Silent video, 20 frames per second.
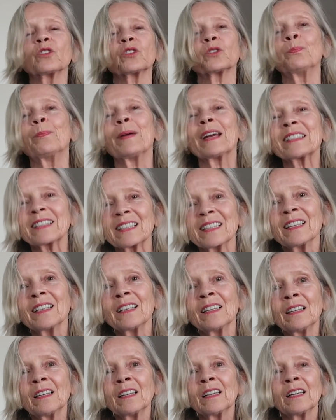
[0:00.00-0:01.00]
looks
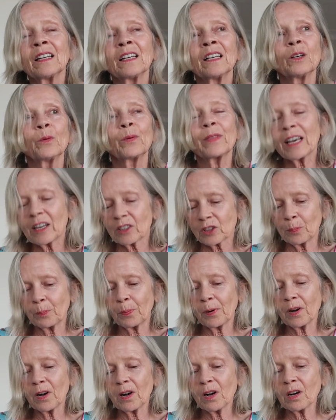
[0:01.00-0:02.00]
better without a
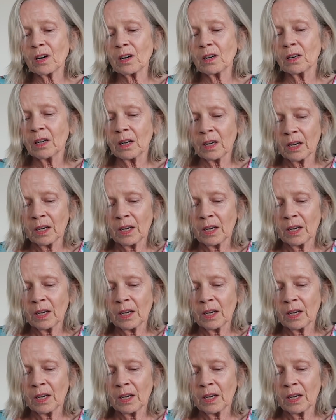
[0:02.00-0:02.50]
bra.